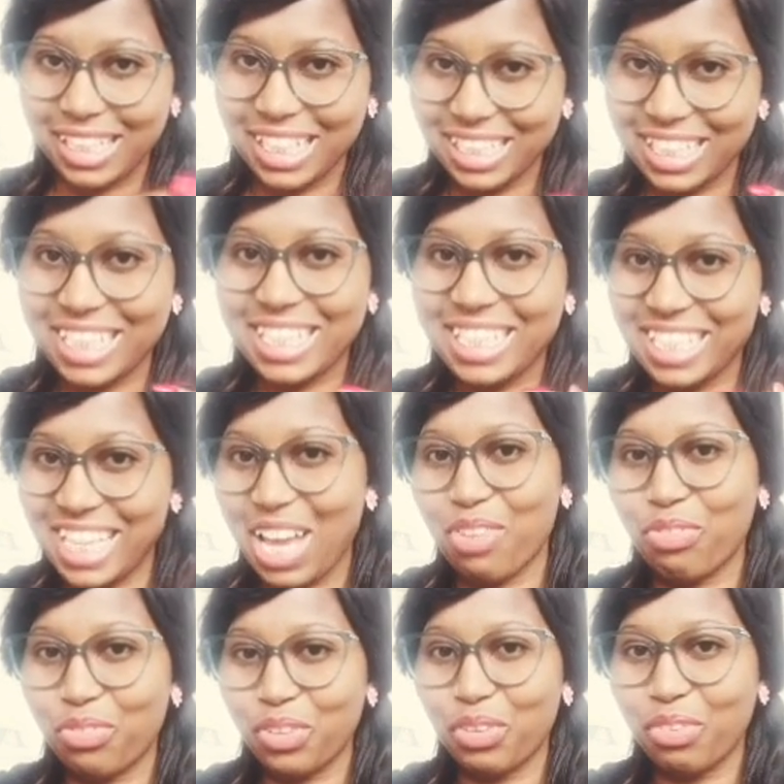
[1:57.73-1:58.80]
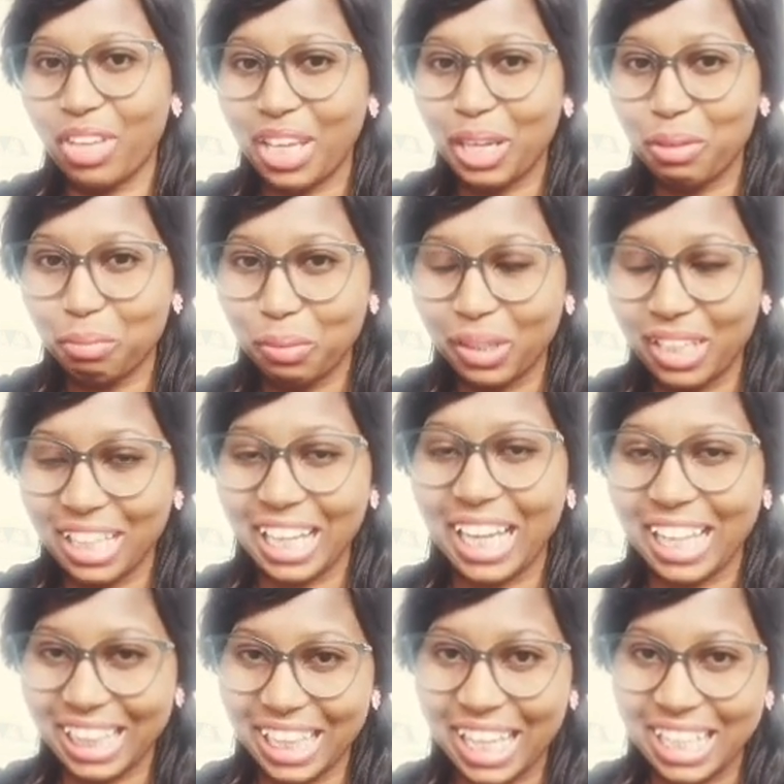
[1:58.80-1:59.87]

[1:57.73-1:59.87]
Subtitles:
its staff, if I can put it like